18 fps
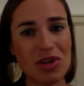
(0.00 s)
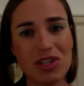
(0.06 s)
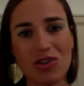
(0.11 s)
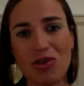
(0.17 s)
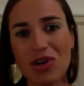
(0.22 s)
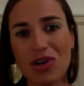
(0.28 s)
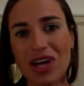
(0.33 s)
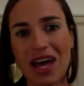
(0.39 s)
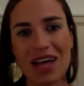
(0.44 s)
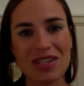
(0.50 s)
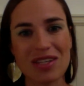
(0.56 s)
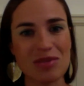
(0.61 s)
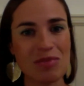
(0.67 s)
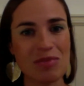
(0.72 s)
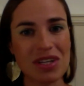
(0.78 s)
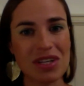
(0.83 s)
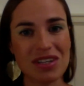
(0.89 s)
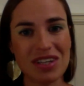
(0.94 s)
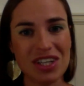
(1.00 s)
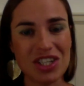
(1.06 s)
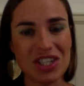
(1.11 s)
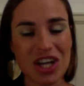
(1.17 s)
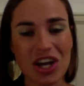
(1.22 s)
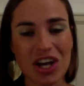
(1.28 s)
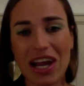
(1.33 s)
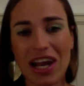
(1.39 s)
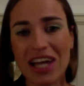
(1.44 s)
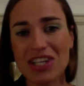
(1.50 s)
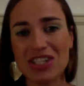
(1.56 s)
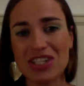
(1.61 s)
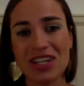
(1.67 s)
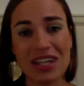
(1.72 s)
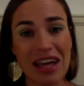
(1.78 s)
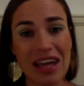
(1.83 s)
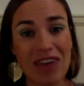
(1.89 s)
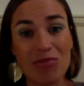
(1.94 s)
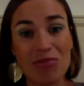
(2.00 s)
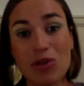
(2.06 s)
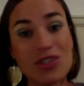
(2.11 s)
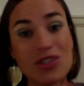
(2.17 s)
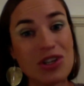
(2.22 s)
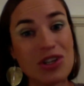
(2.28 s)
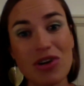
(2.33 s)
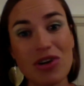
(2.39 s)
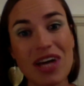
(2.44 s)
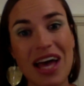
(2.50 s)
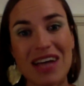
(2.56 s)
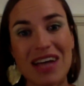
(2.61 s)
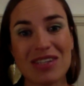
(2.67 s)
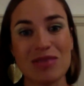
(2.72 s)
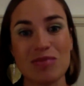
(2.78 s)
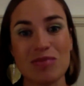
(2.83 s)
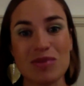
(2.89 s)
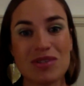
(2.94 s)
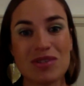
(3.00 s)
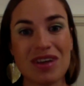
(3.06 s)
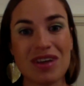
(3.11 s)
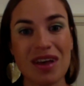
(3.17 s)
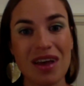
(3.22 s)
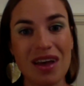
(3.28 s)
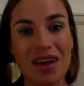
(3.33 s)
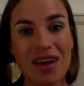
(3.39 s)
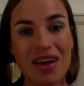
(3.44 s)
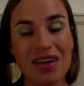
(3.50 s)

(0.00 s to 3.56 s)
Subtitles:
orgasm and ejaculation and have multi-orgasms?